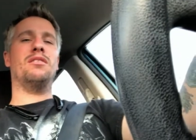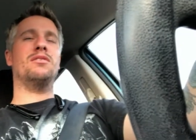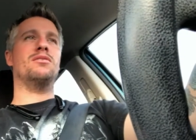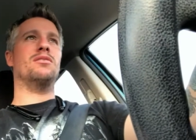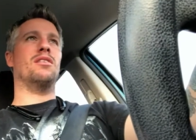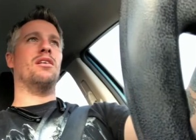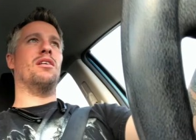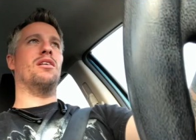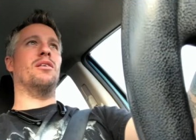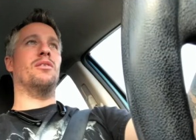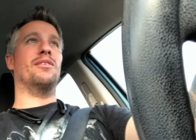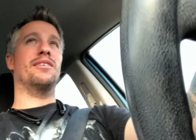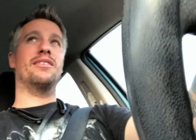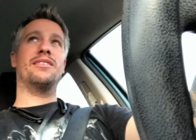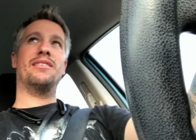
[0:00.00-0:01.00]

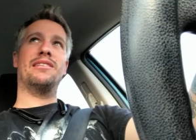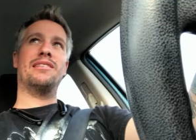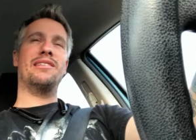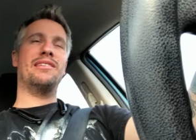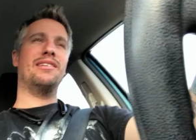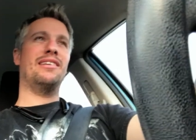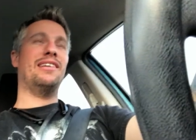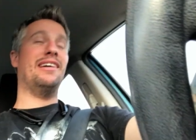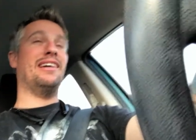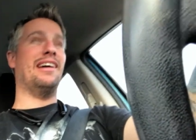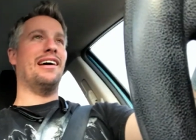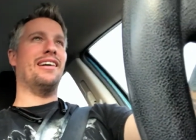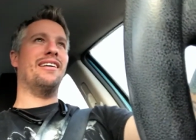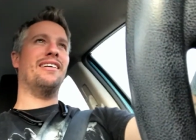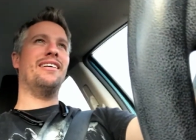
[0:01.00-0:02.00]
so,
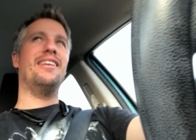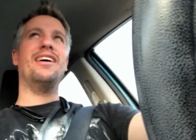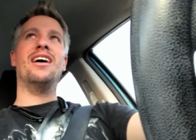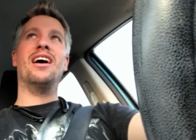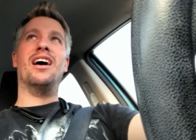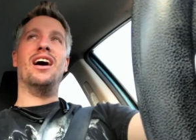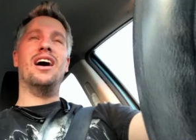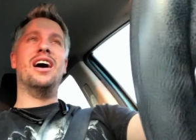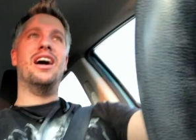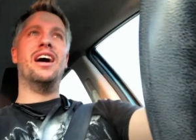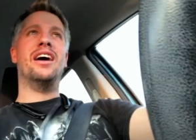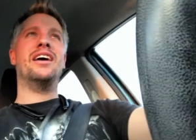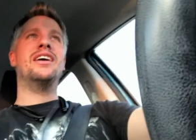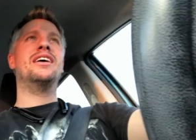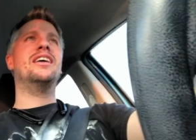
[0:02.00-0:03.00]
yeah.
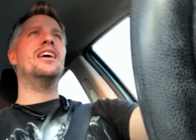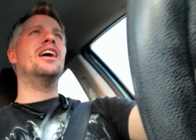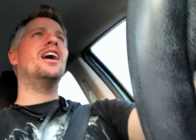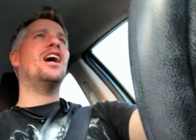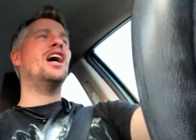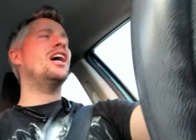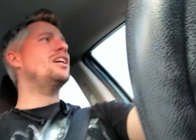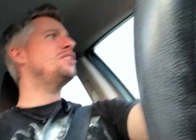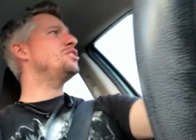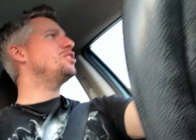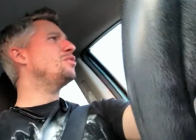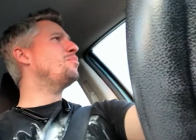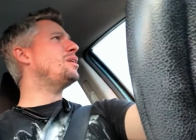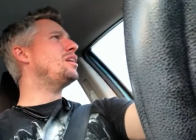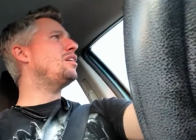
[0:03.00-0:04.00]
Uh, I
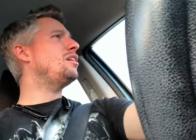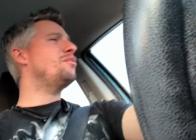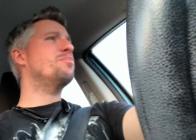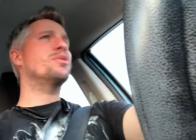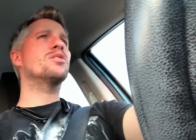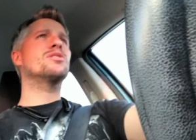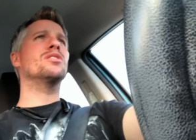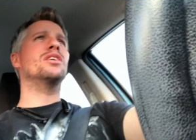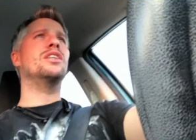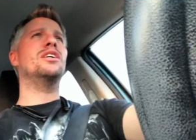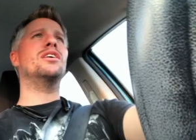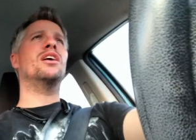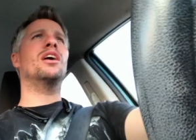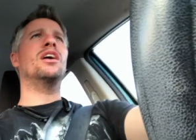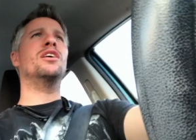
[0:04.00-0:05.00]
should be personally
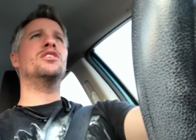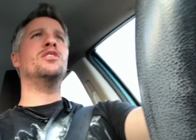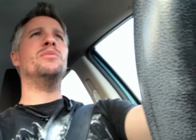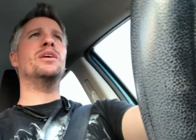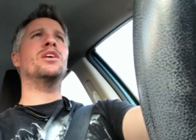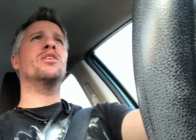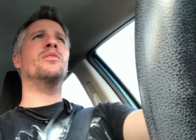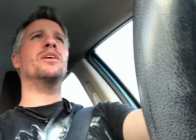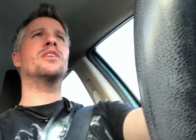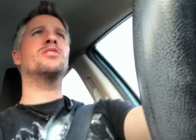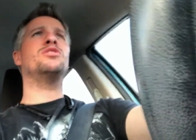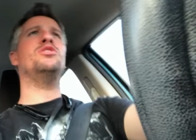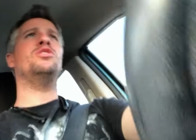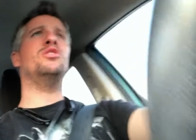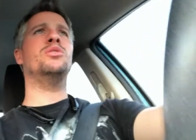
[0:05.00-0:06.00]
uh, should be going
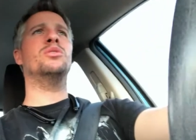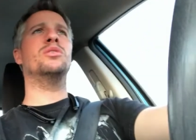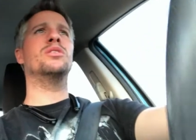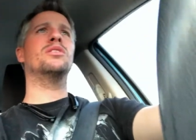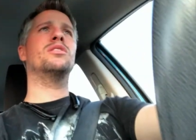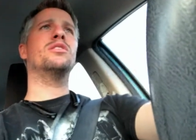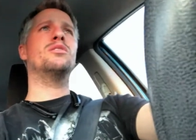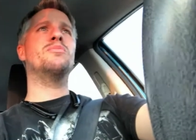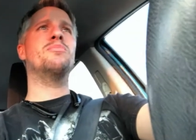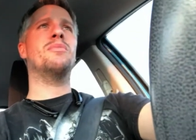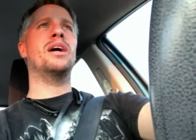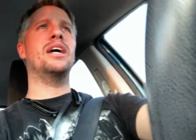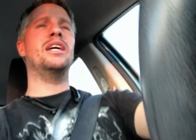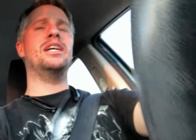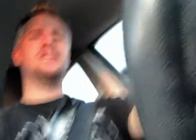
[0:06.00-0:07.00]
to
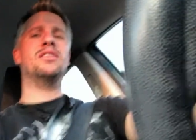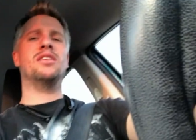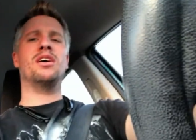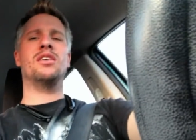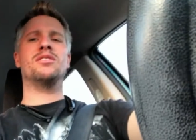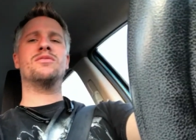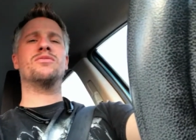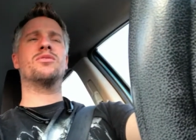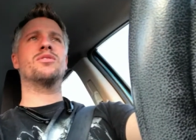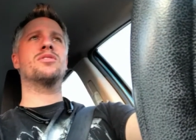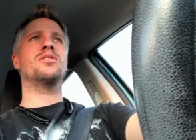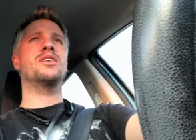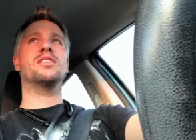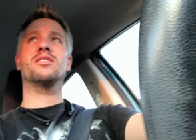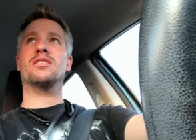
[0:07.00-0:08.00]
my in-laws for
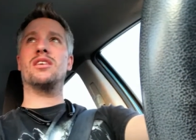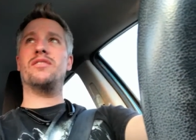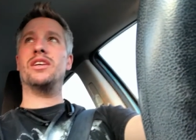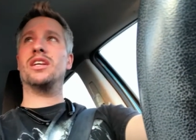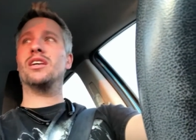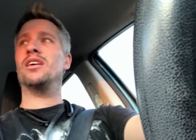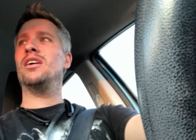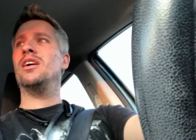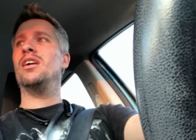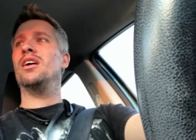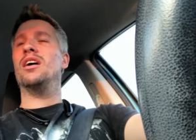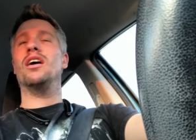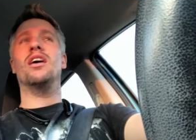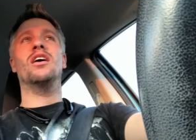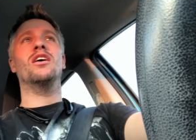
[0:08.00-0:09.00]
Thanksgiving.
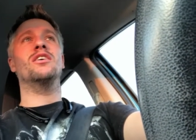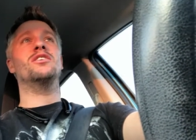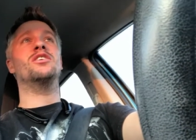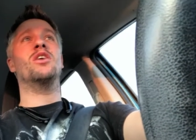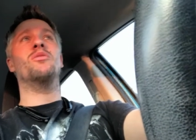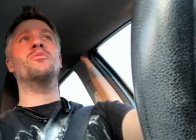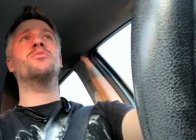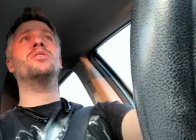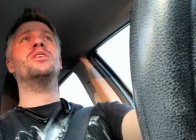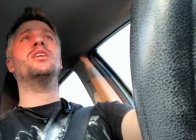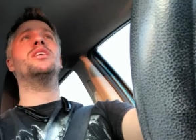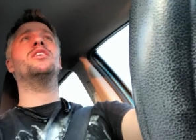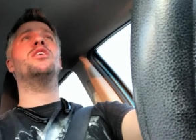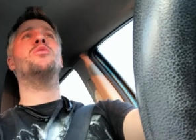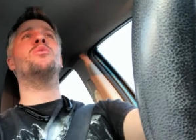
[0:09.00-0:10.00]
Uh, don't
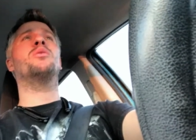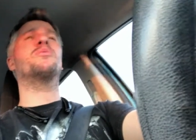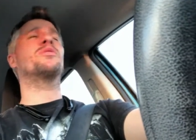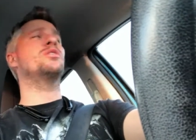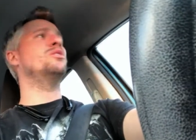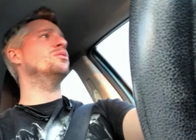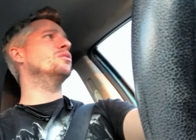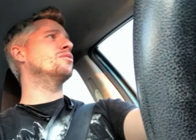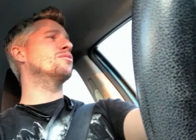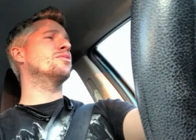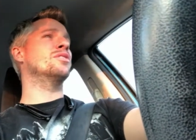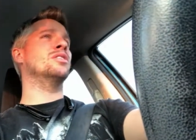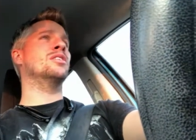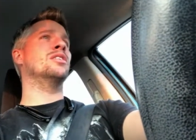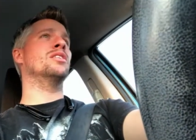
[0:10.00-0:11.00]
really know what we're doing
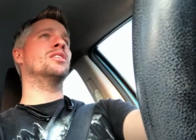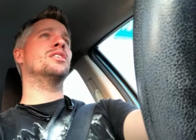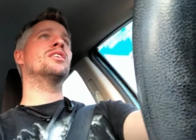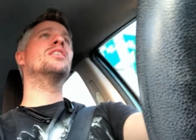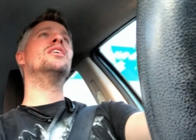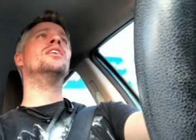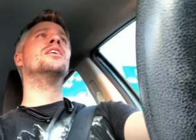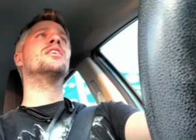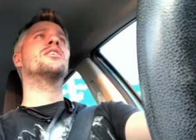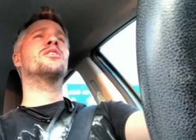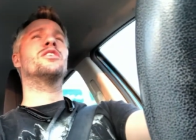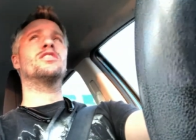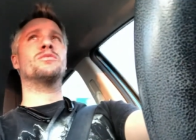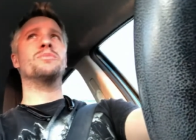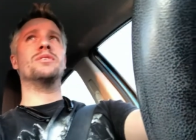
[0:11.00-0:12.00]
for
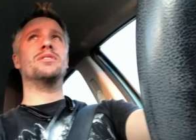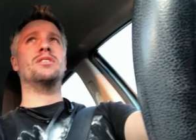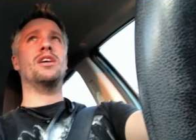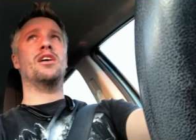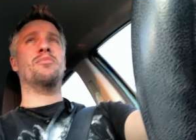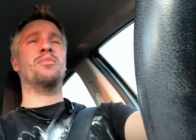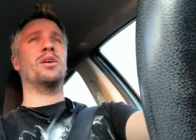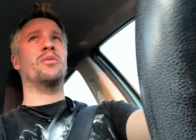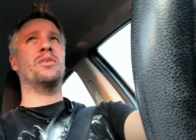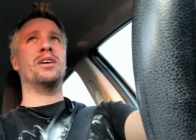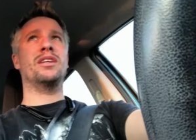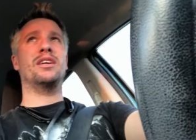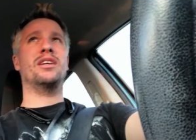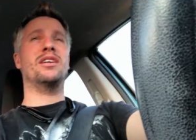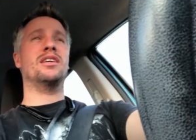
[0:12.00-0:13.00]
Christmas yet, but I
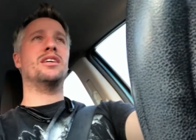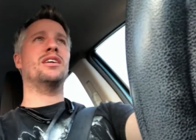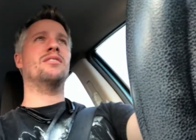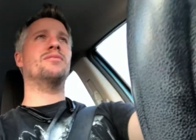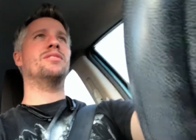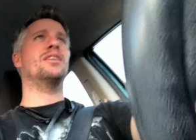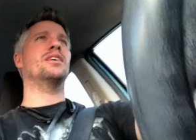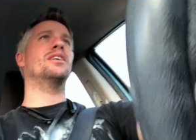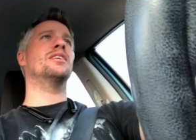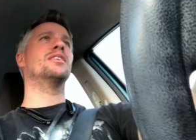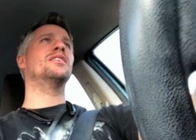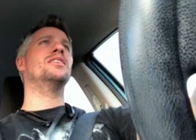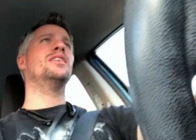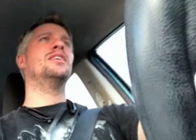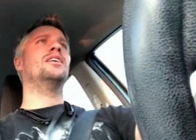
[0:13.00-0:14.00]
wanted to give uh,
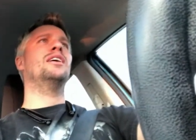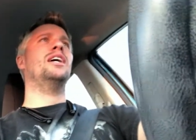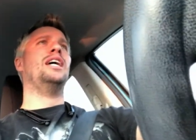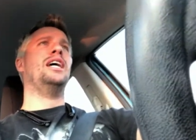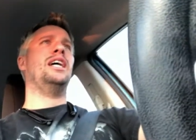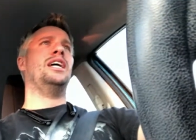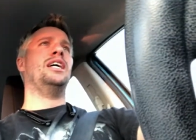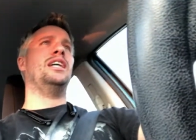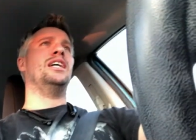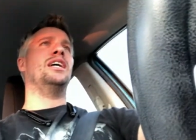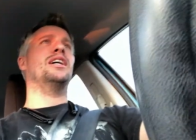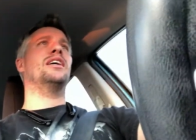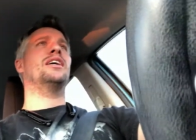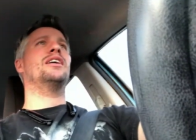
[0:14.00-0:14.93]
a